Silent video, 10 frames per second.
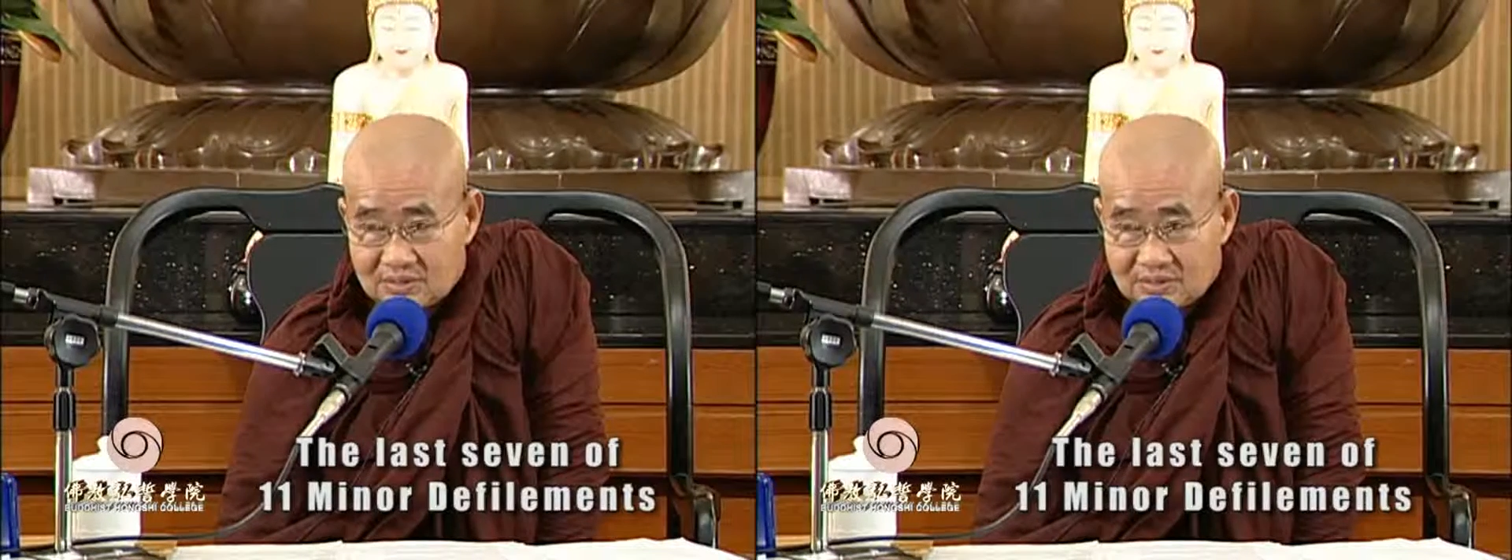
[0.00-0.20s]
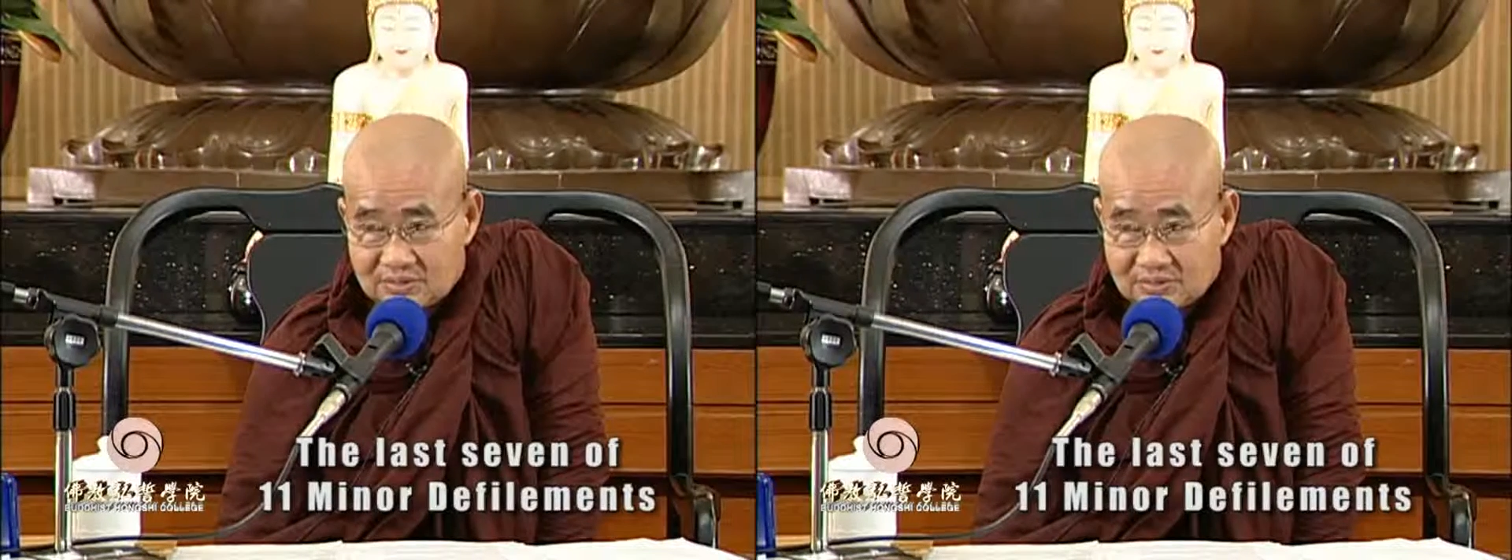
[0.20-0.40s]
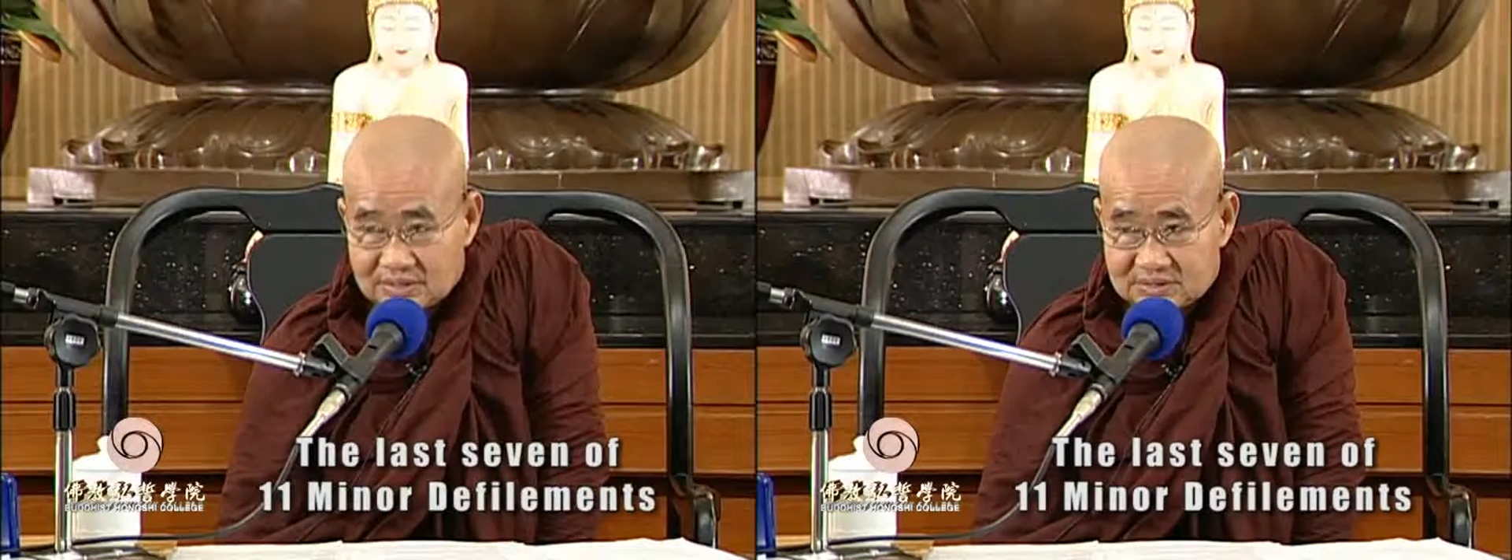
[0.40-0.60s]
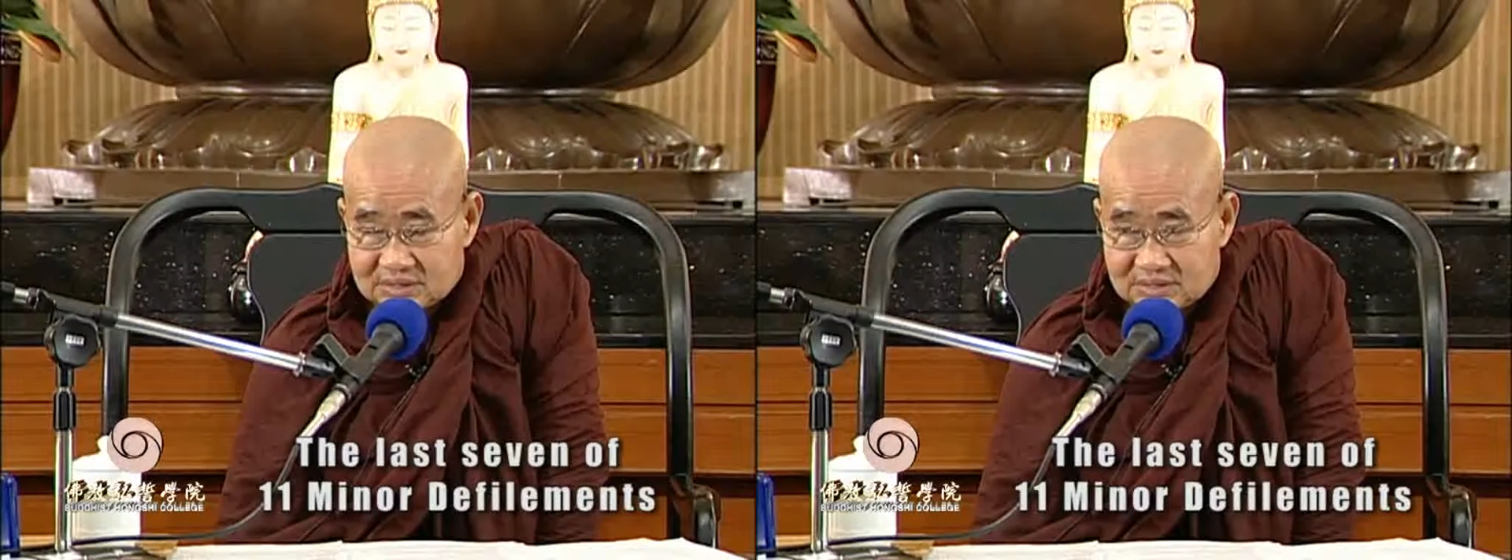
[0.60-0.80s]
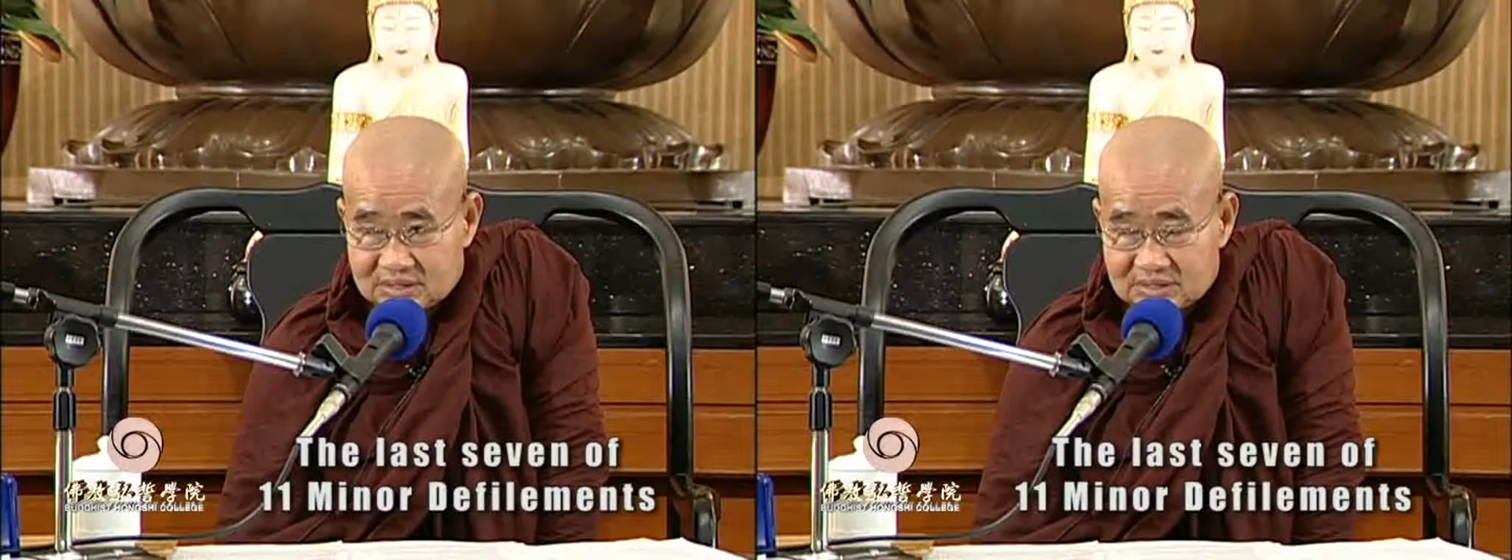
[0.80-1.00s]

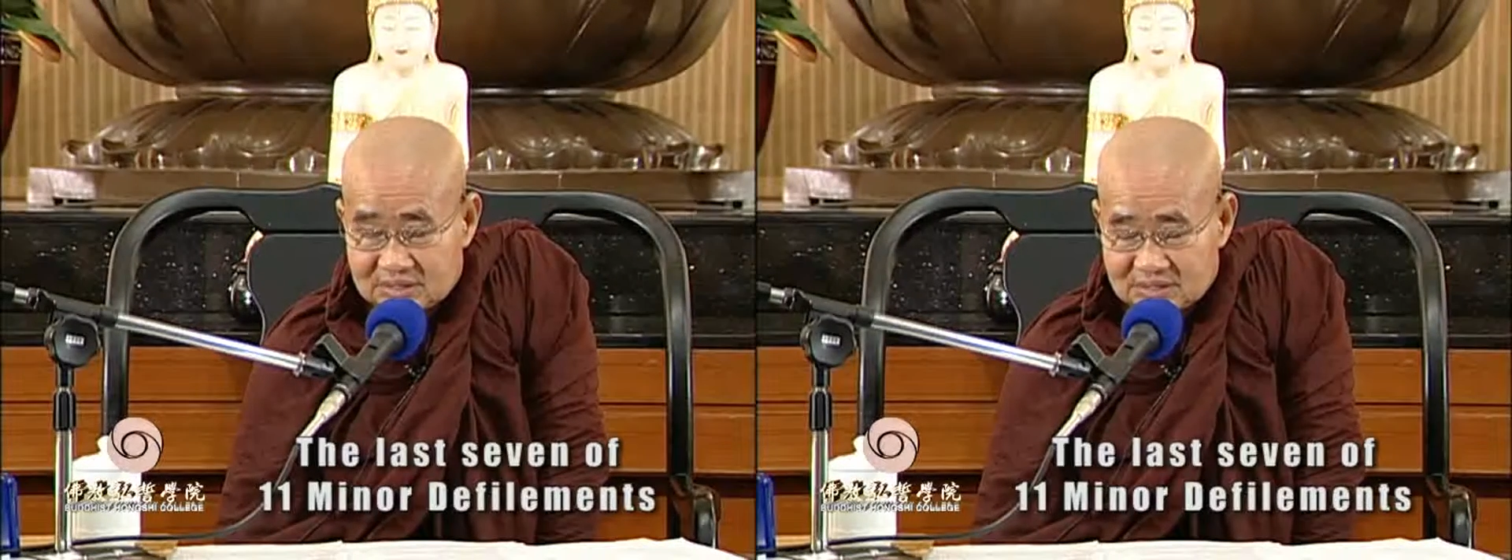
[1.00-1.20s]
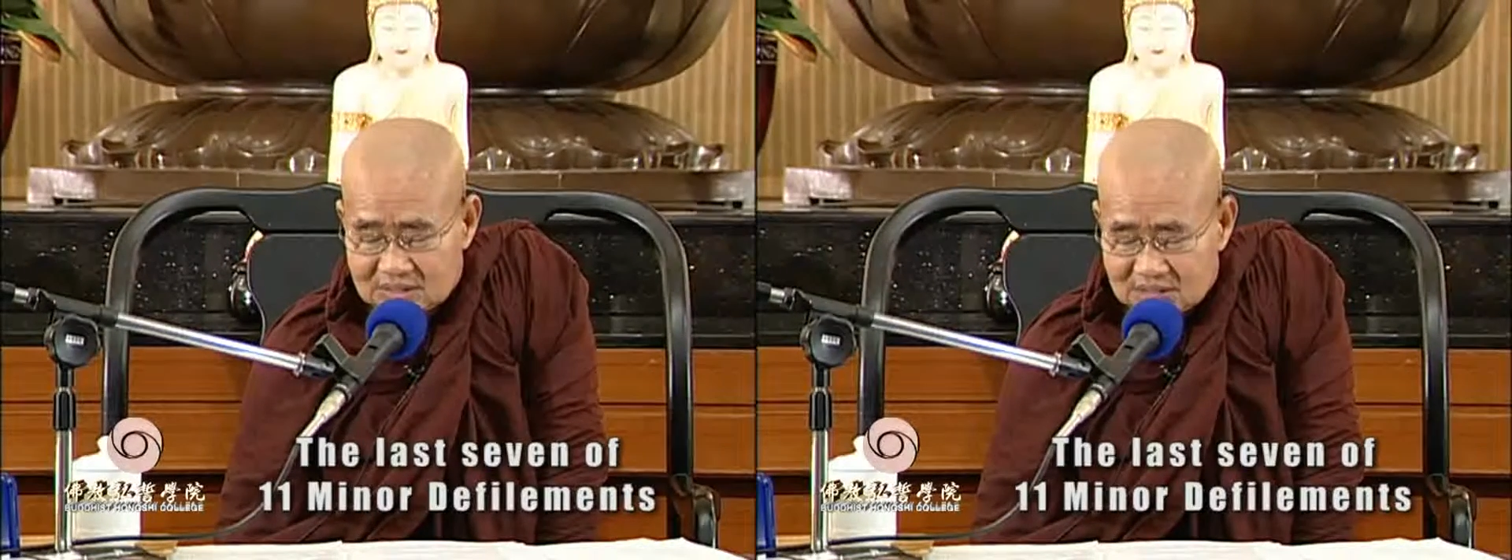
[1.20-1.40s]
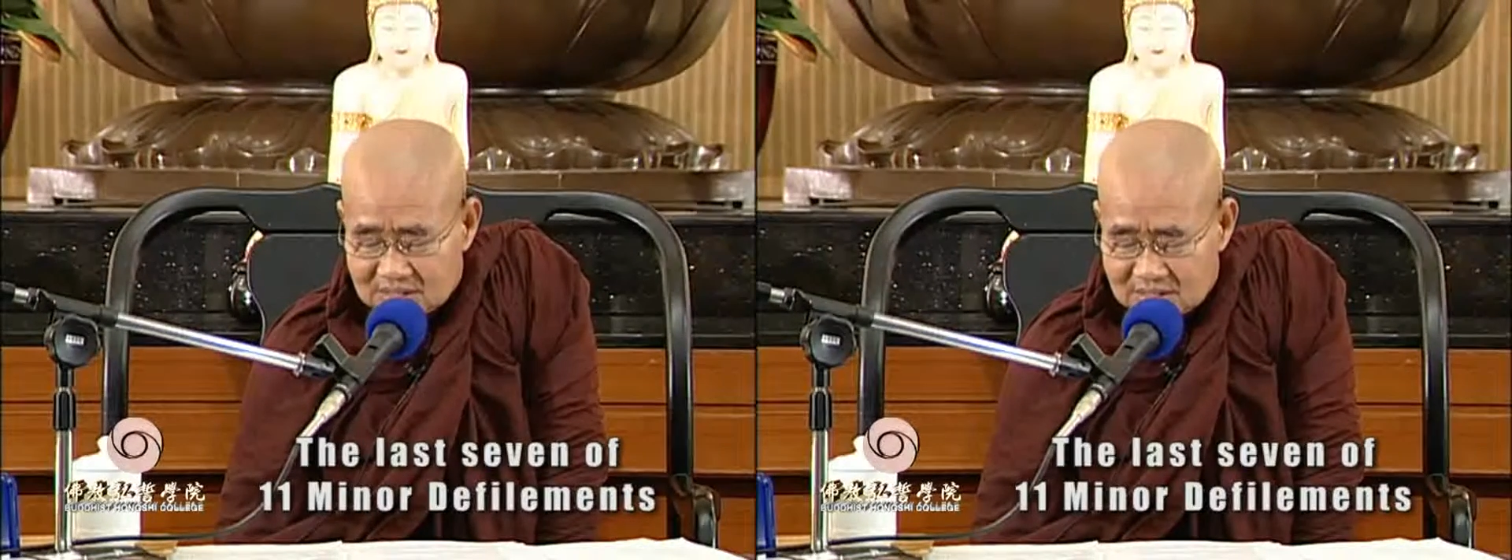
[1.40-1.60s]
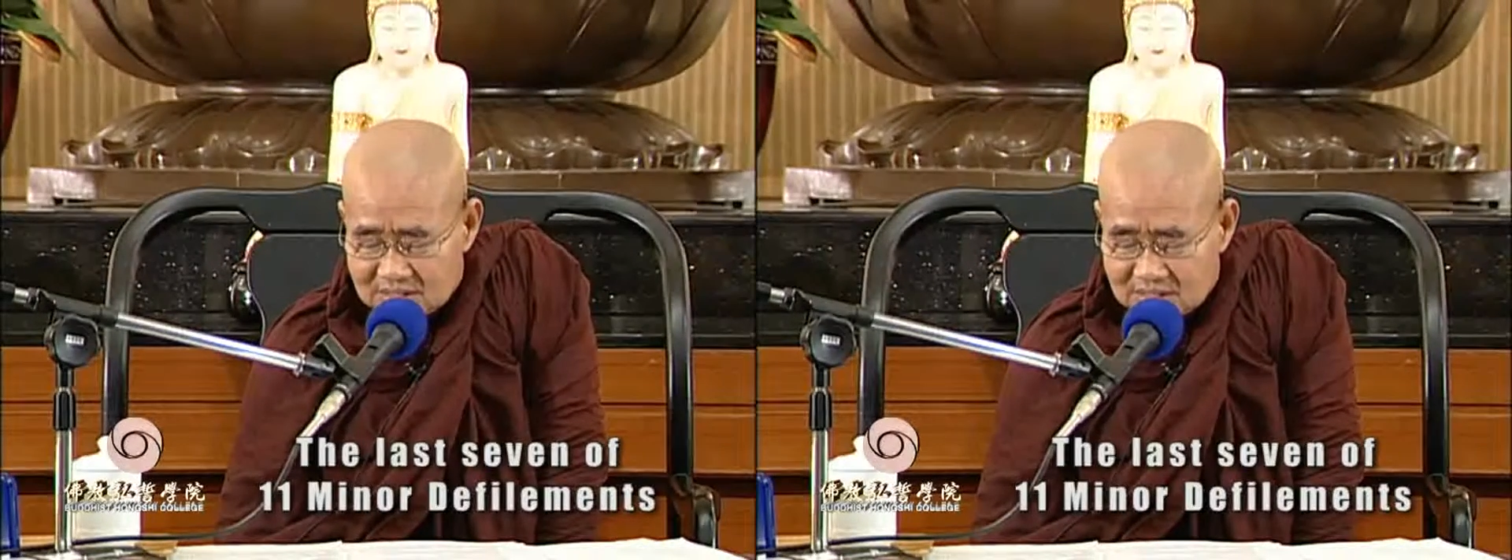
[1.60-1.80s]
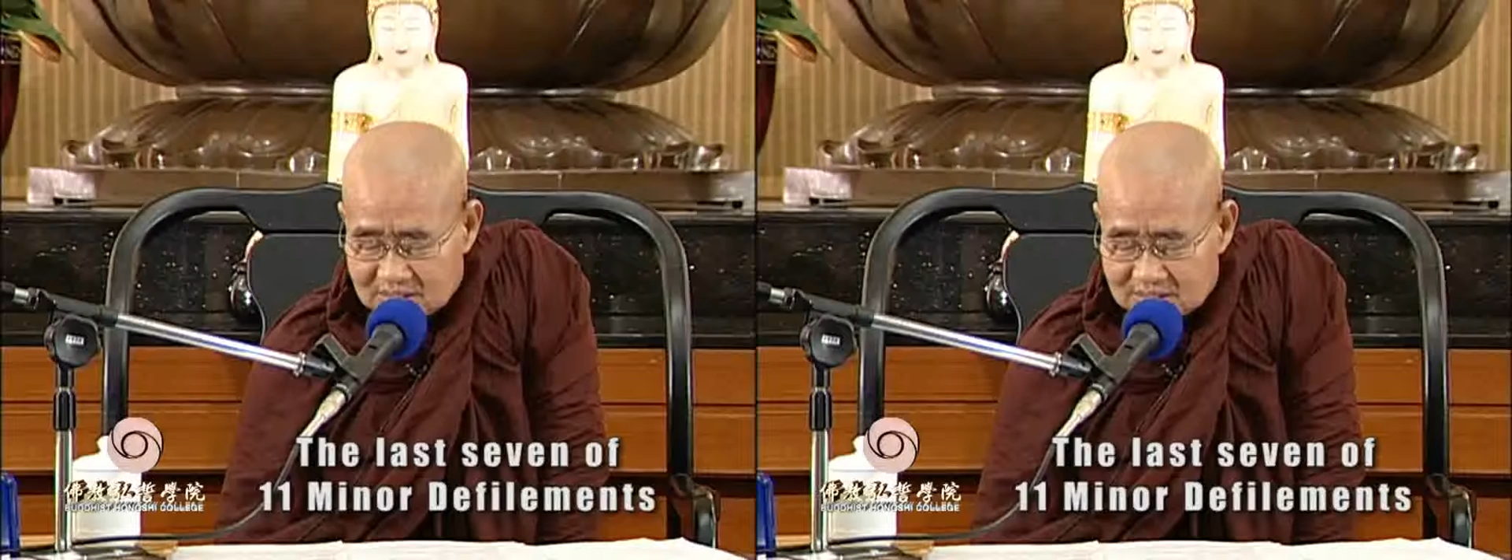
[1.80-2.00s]
occasionally he